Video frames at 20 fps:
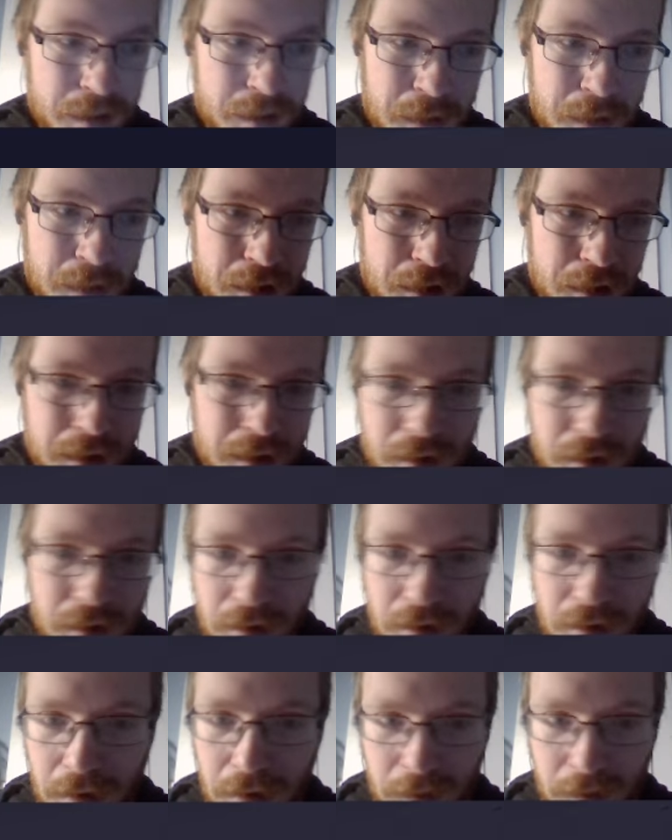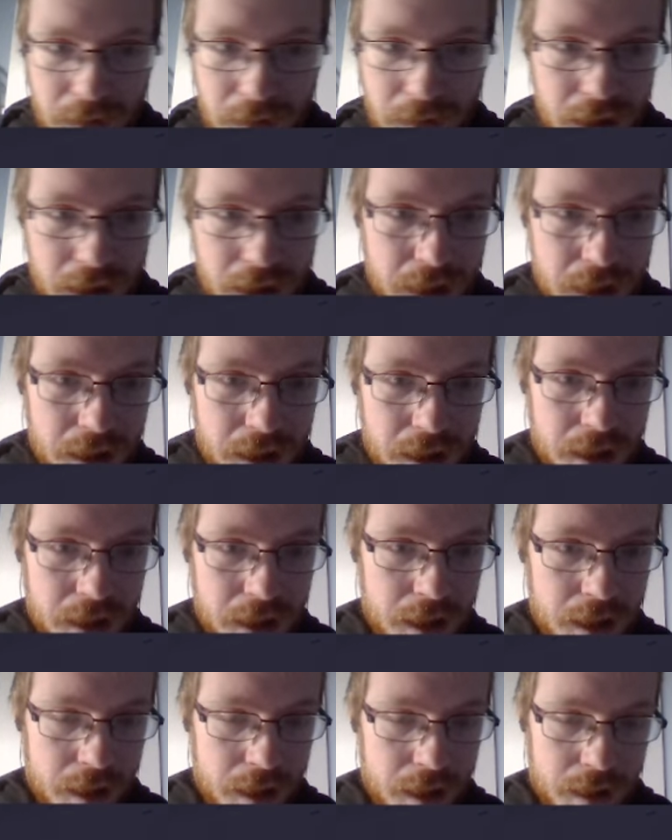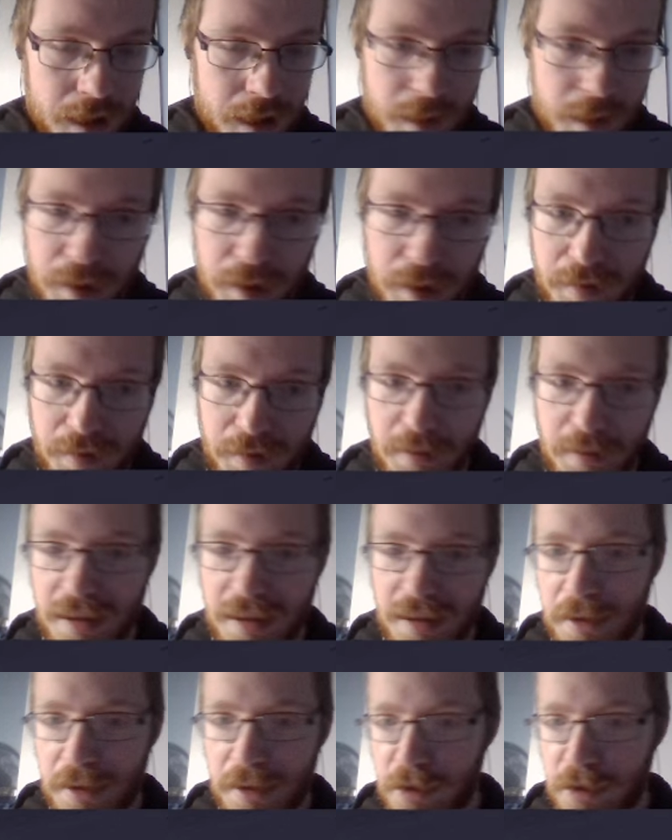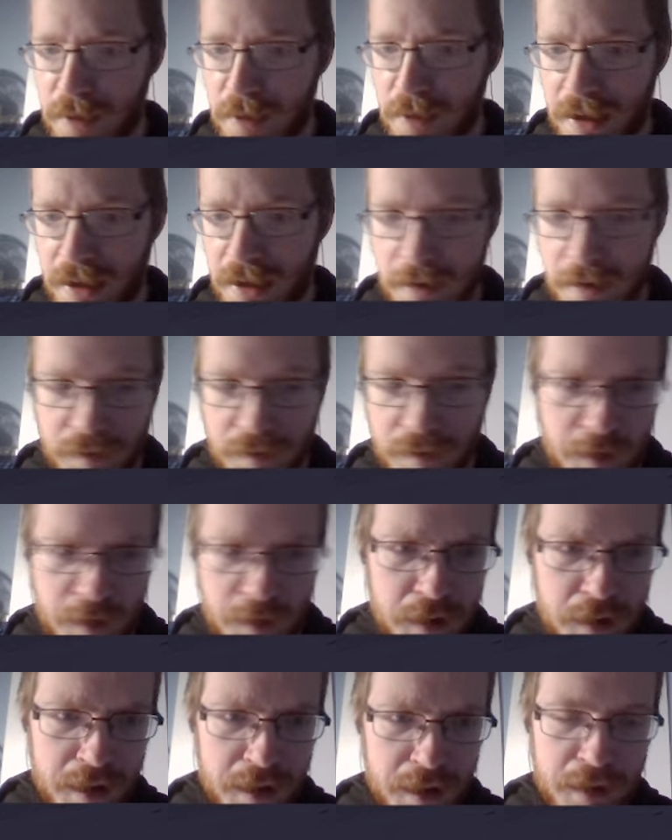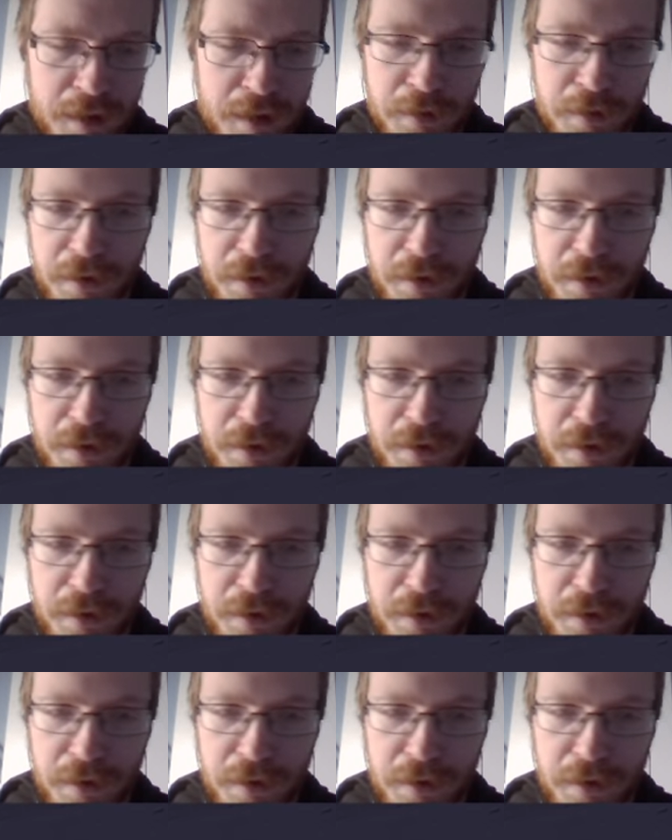sense that makes sense of the yellowish plate. For some reason, I thought that